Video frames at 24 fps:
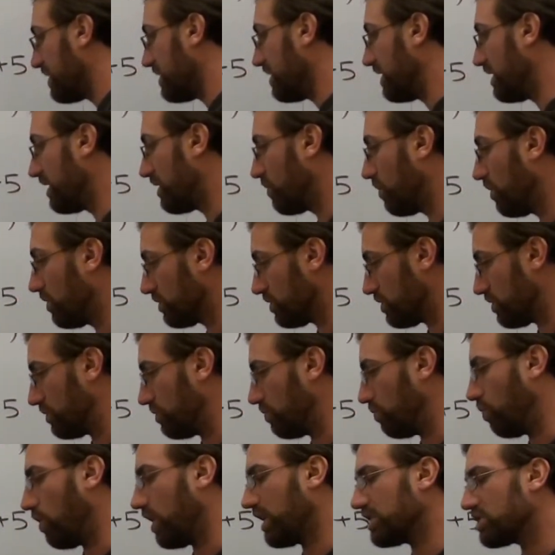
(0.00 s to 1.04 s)
be equal to
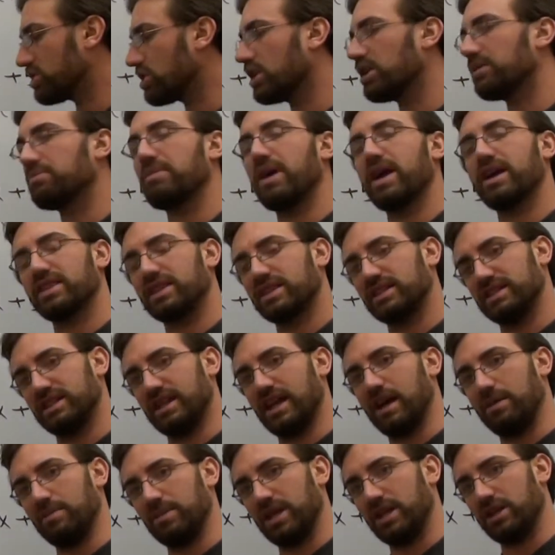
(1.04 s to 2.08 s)
what is going to make the
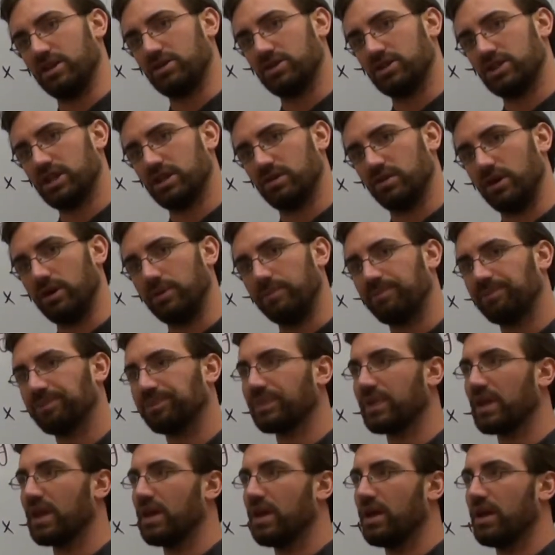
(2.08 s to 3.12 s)
denominator 0. And
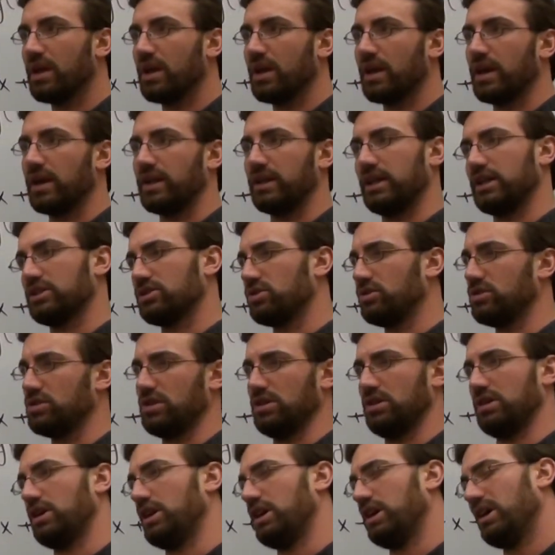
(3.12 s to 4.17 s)
a lot of students say,
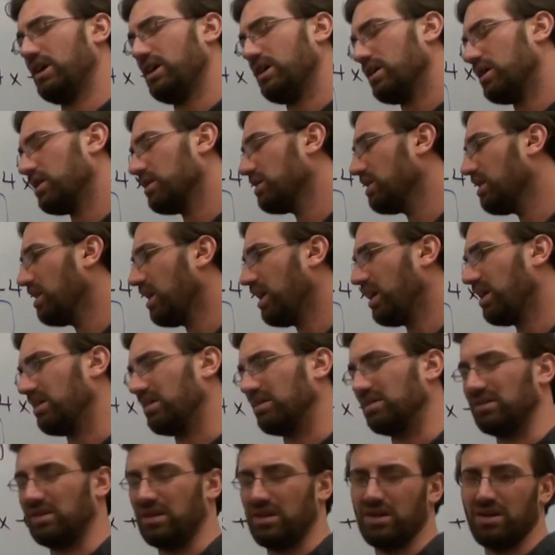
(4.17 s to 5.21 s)
I
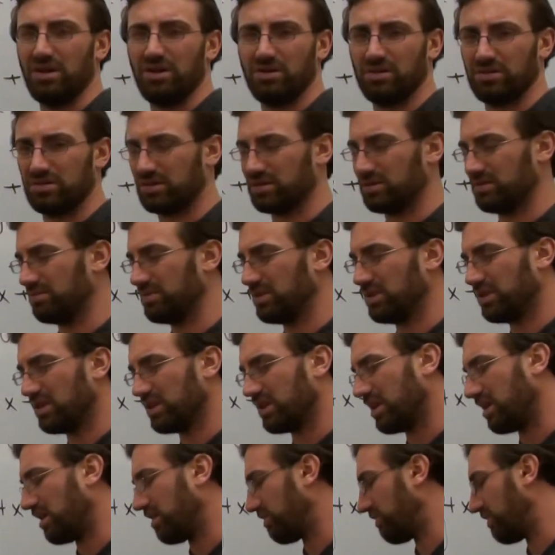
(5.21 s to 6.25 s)
don't know.
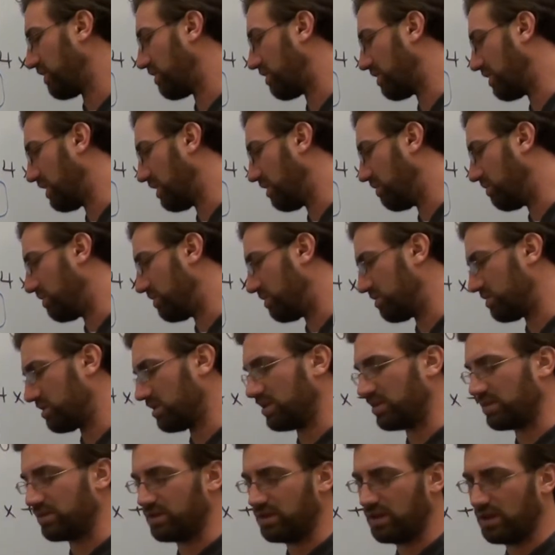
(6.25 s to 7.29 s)
I can't figure that out.
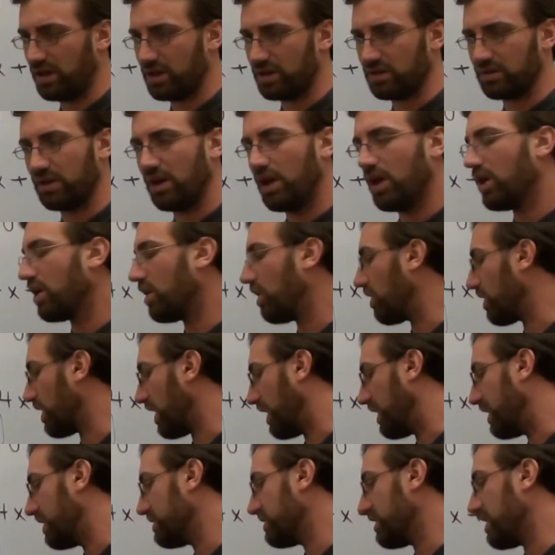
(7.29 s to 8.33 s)

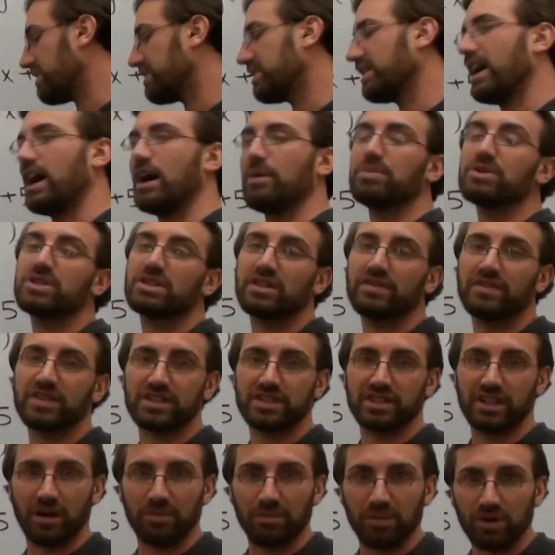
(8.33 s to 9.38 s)
Okay, take the opposite of
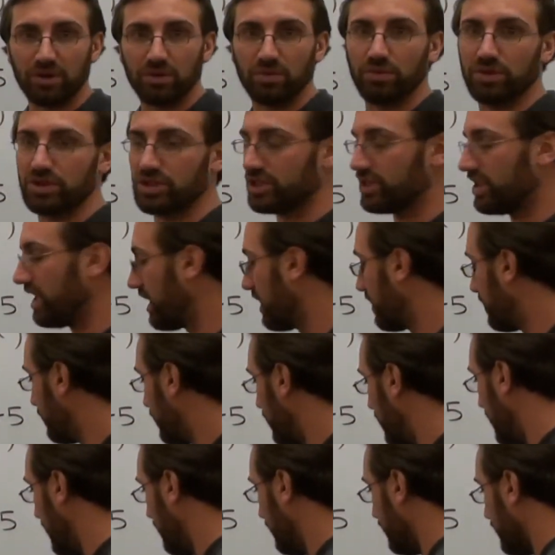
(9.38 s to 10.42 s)
this number, which is negative
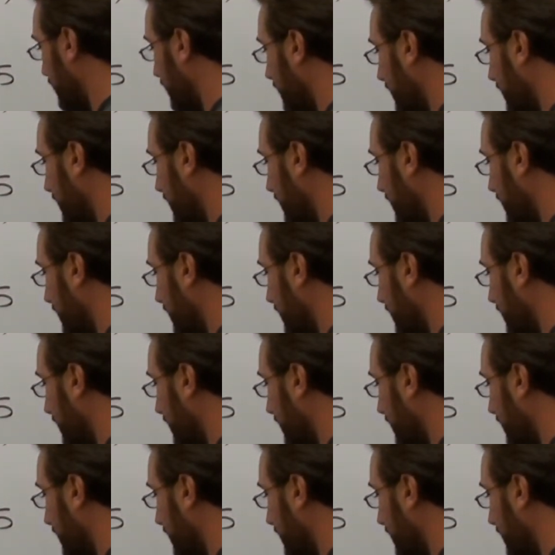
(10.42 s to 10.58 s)
5,